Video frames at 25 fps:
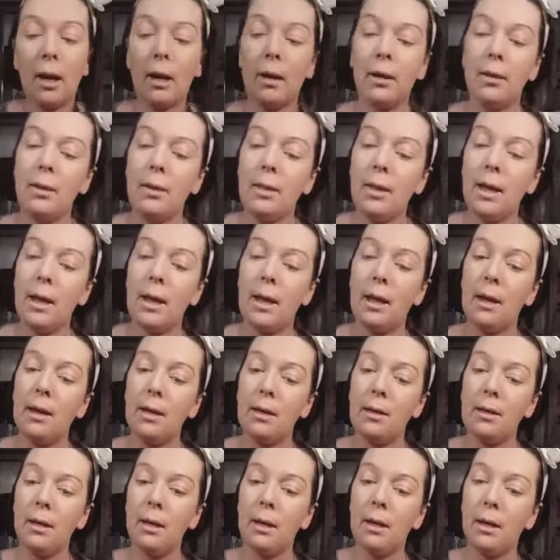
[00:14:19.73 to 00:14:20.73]
And
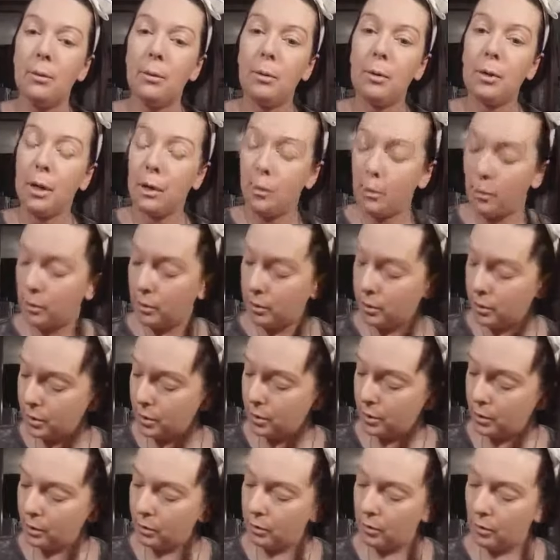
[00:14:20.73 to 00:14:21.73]
then I will go on
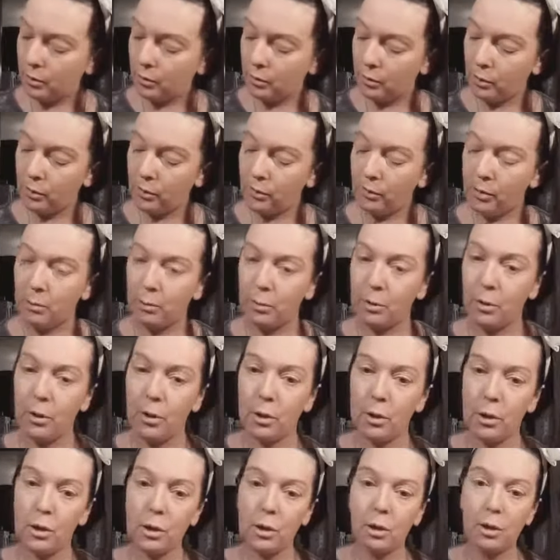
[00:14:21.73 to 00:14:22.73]
to a fluffy
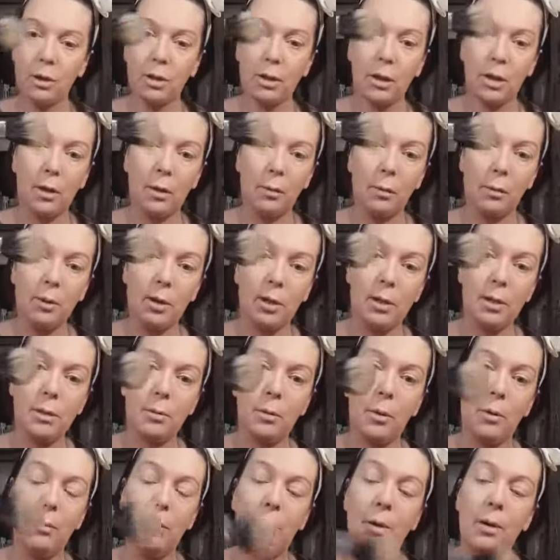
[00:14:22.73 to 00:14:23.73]
brush, so this
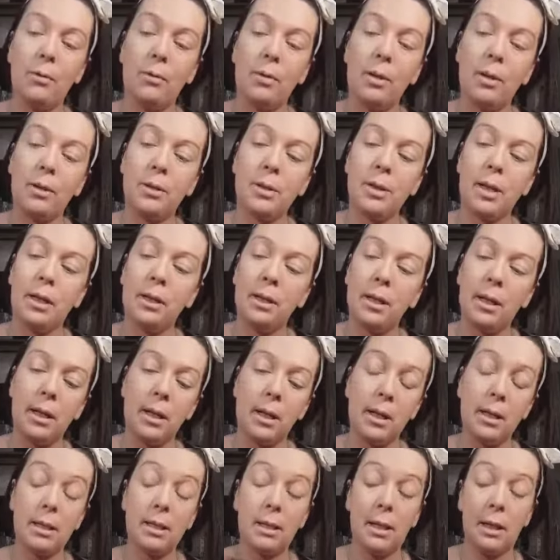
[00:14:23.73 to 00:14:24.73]
one by Real
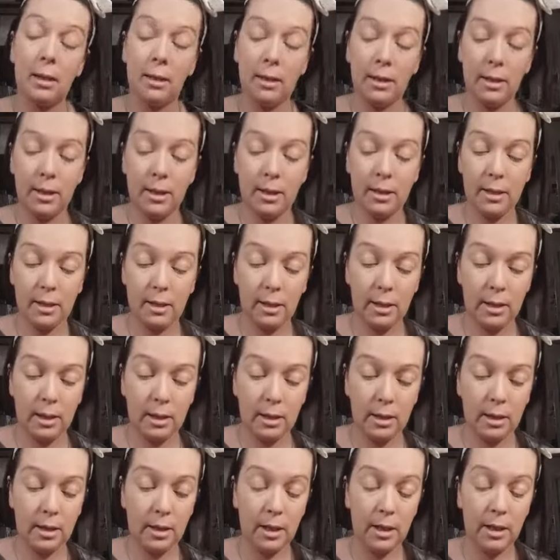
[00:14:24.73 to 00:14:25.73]
Techniques, and this
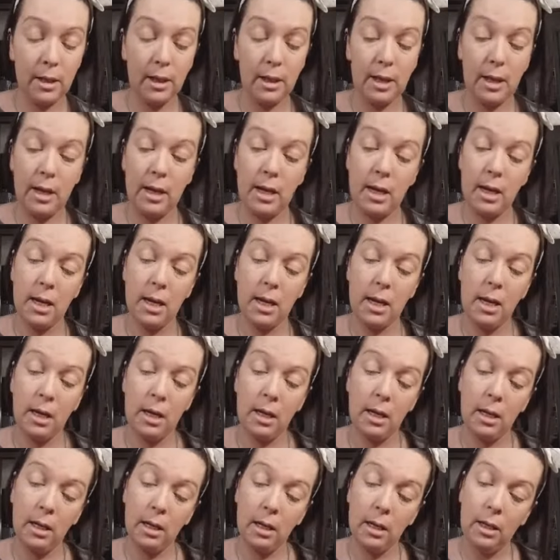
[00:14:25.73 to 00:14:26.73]
is the,
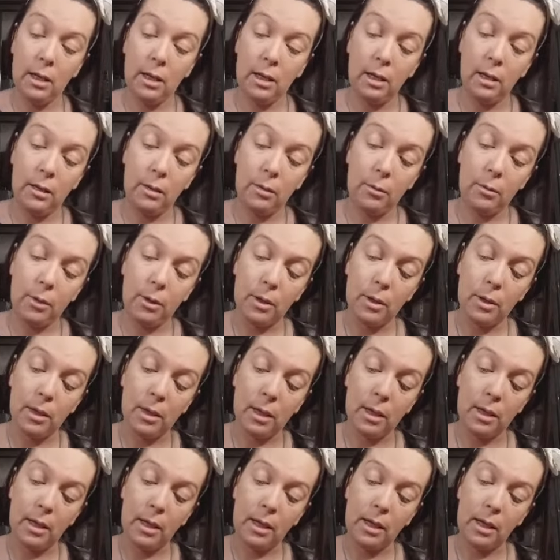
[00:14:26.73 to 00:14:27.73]

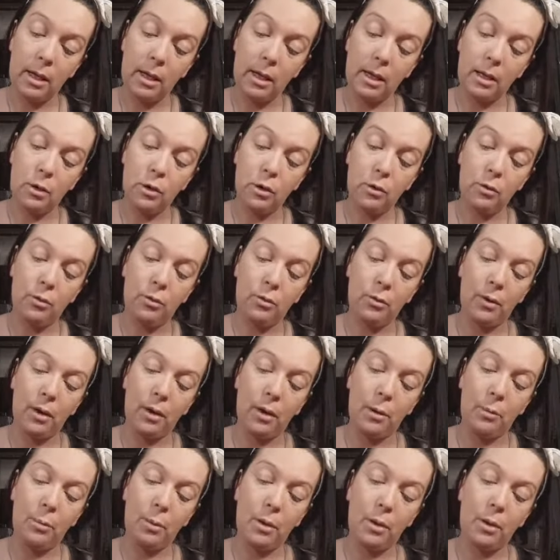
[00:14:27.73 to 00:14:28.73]
the Dual
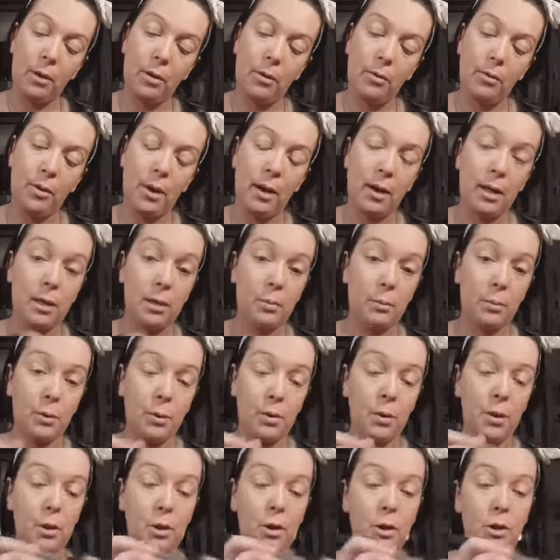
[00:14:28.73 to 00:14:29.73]
Fibre face
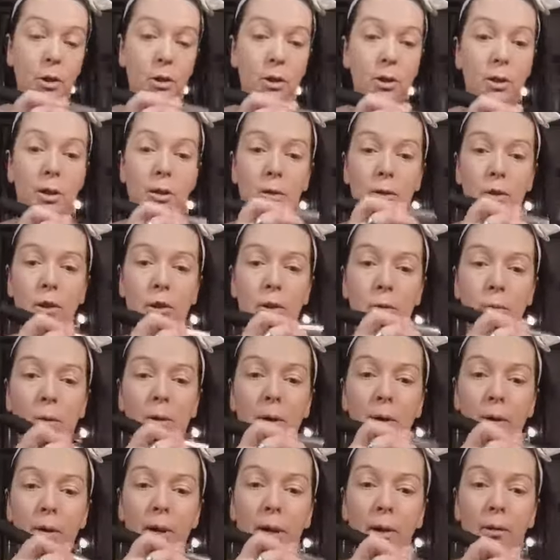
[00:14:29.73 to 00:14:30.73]
brush. So I just
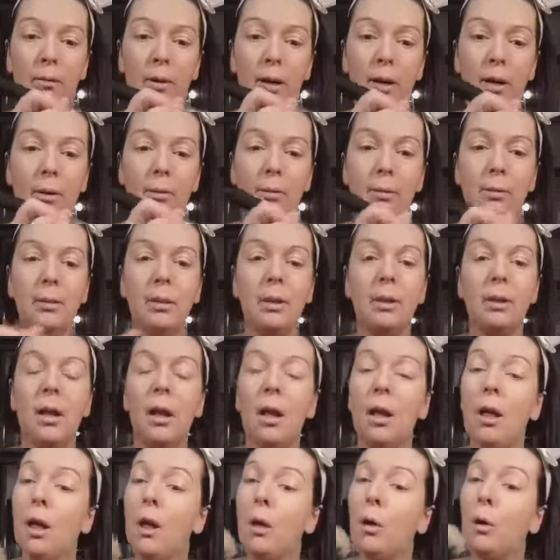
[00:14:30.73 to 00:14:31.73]
swirl that round,
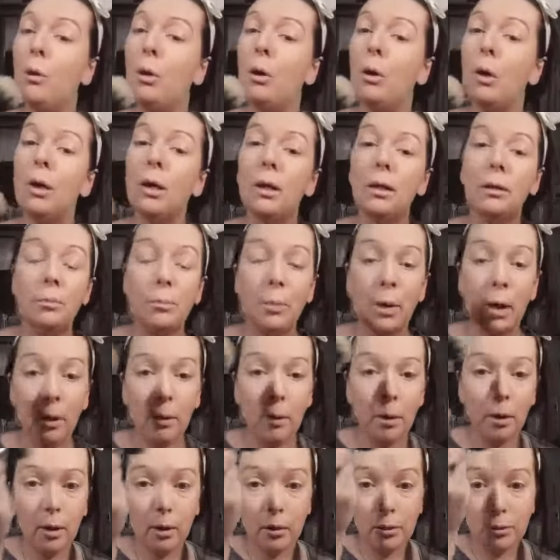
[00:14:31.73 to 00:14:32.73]
blow
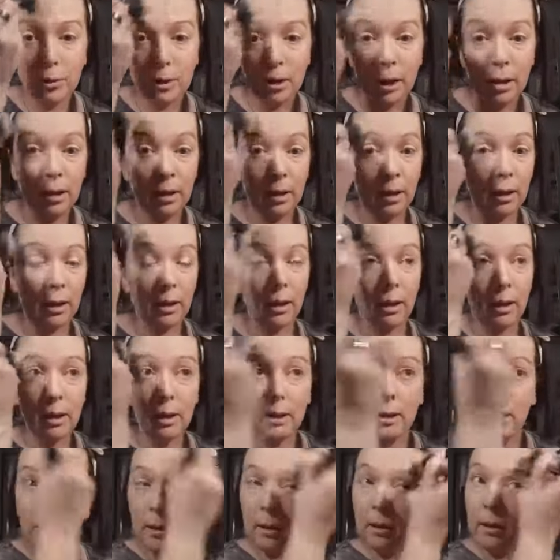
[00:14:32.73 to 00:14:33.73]
it off slightly,
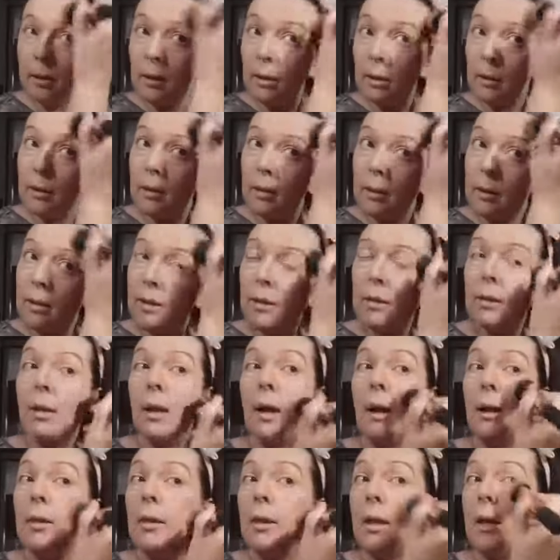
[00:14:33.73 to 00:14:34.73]

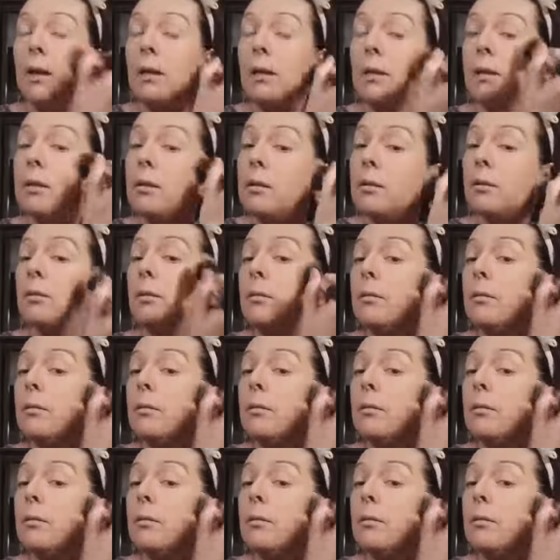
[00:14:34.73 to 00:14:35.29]
and then